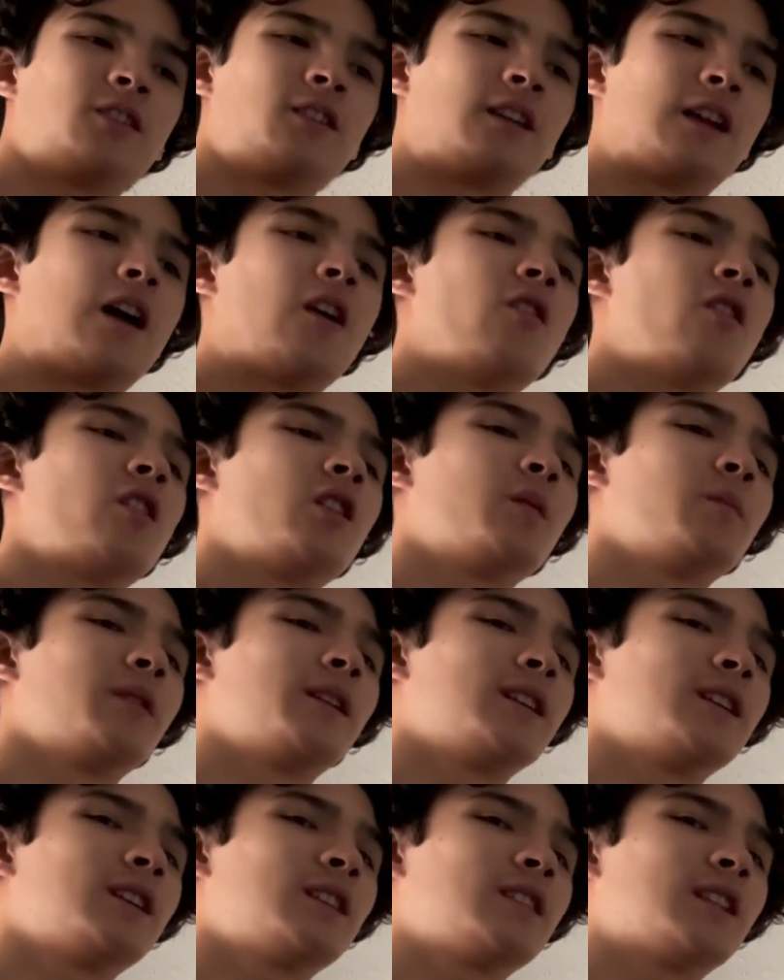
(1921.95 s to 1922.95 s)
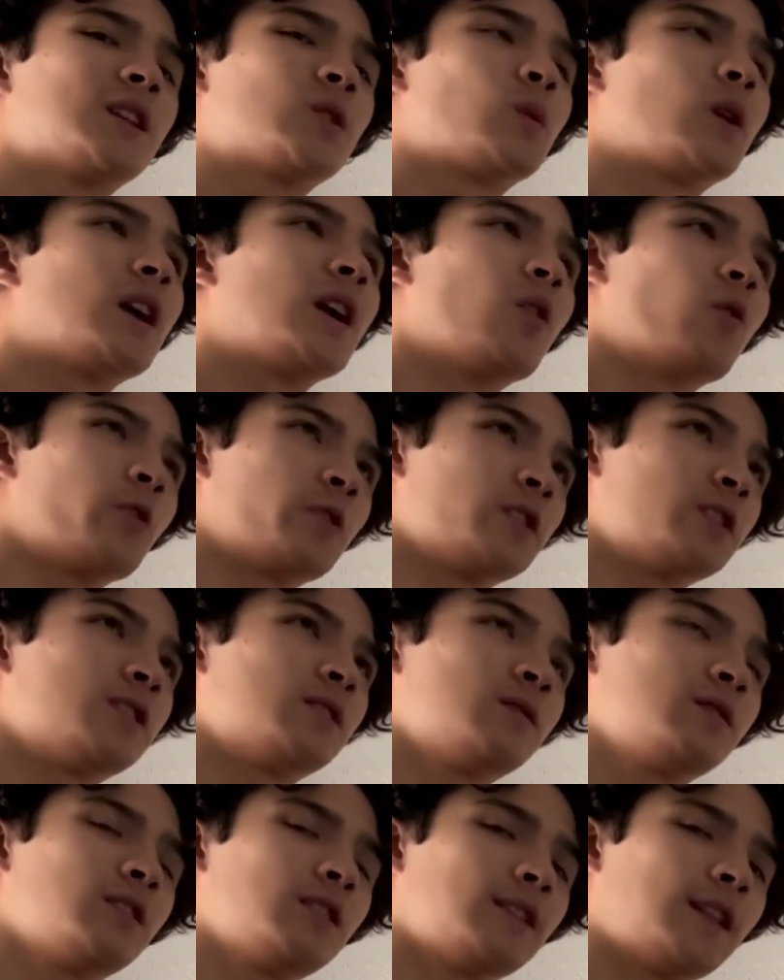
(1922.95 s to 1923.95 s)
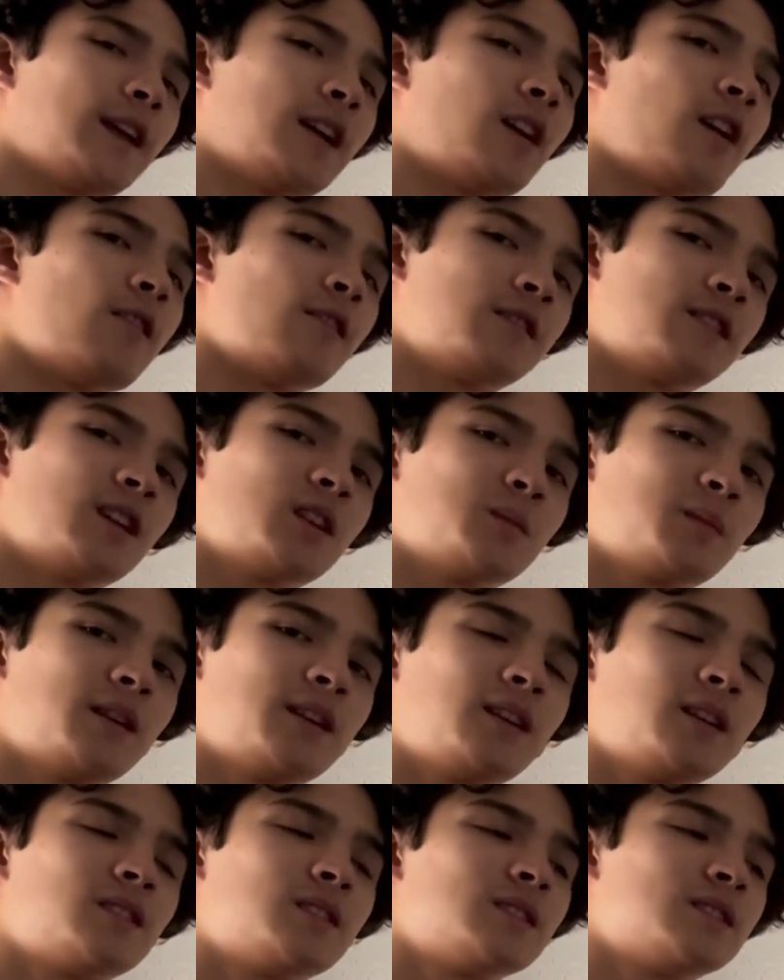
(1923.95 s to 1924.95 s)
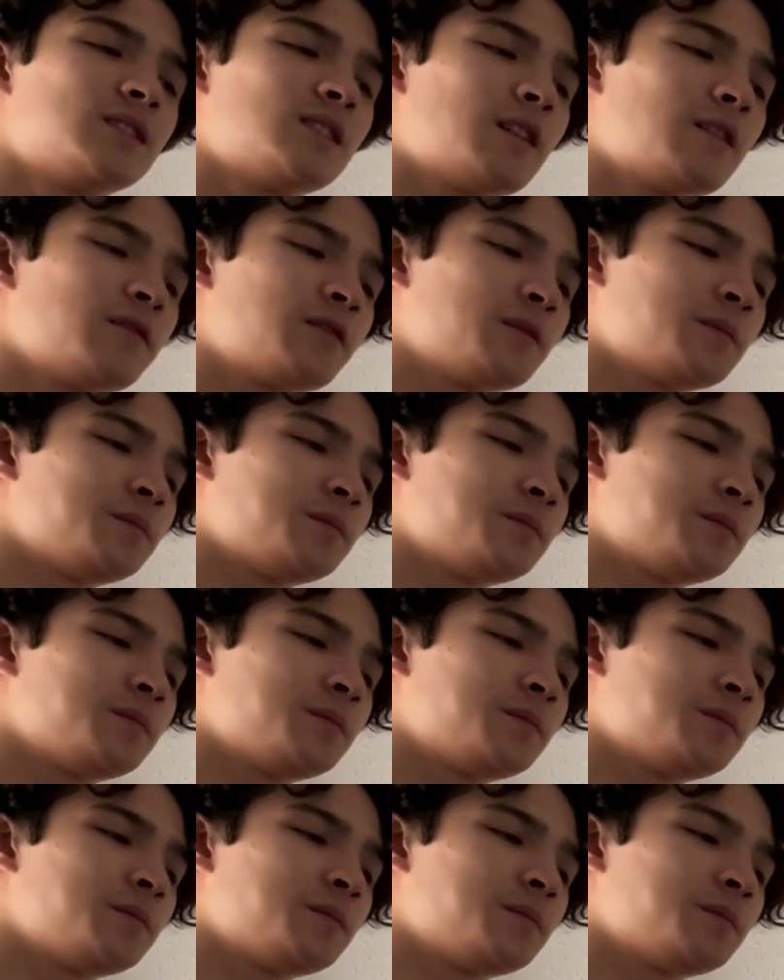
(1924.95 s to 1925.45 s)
turn out on a blanket. That's why I ordered like color test blankets and stuff.